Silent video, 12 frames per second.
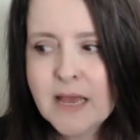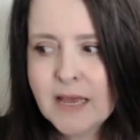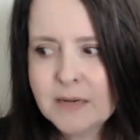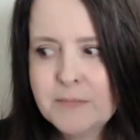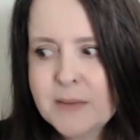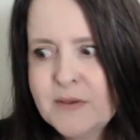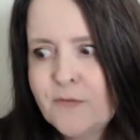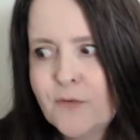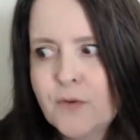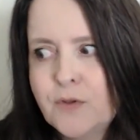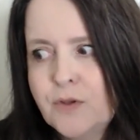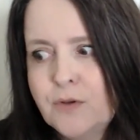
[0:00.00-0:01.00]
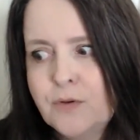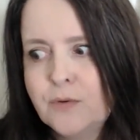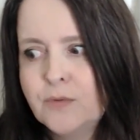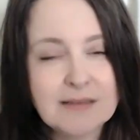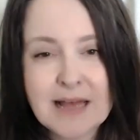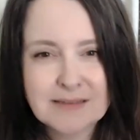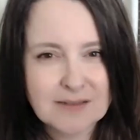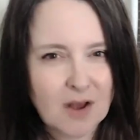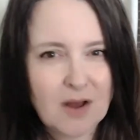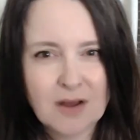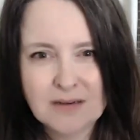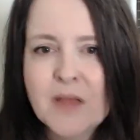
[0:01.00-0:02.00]
And maybe for you, that's
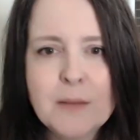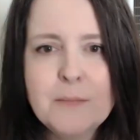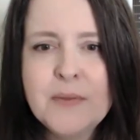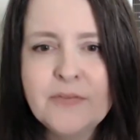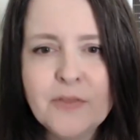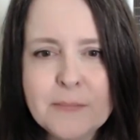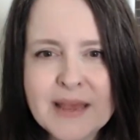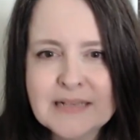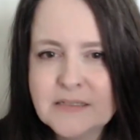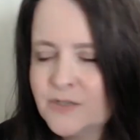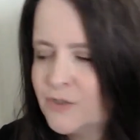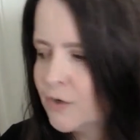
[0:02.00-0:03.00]
on a monthly basis.